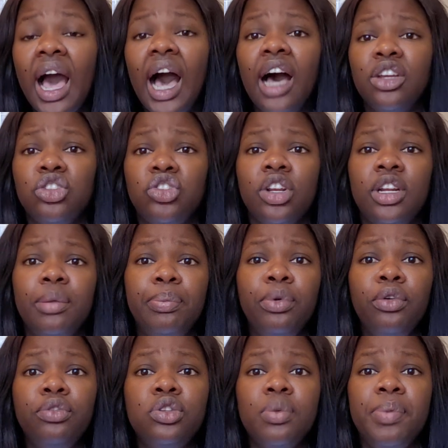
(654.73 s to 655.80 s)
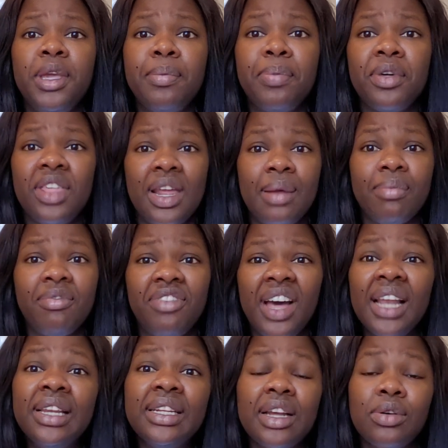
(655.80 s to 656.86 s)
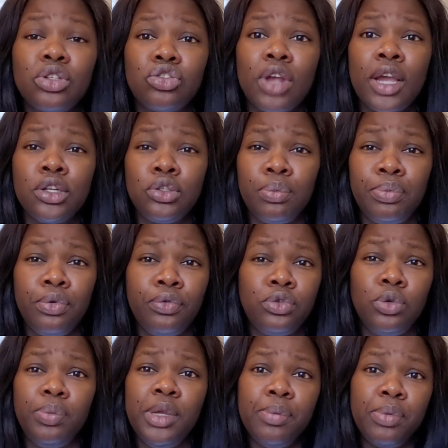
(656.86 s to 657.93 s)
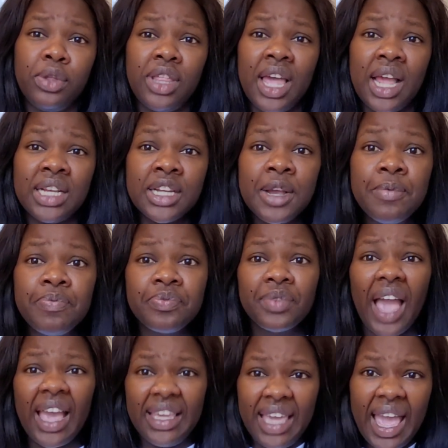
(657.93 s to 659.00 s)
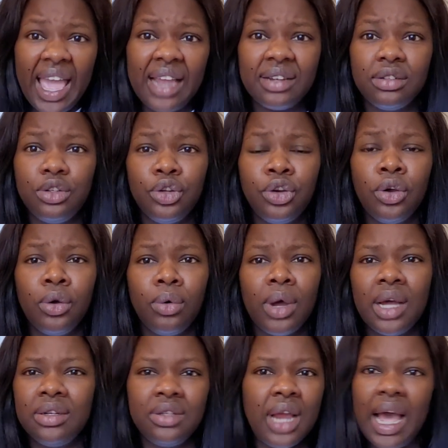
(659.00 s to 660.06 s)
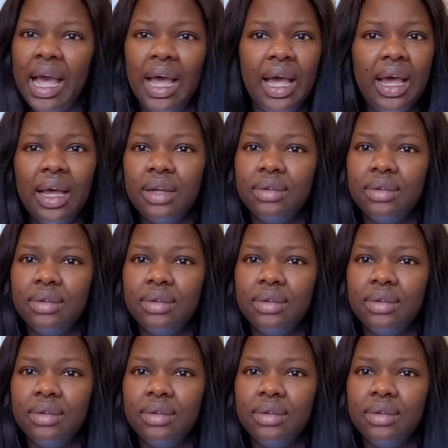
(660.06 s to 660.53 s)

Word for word: i was trying to prove to people that i'm valid i was trying to prove to people that i can you know nah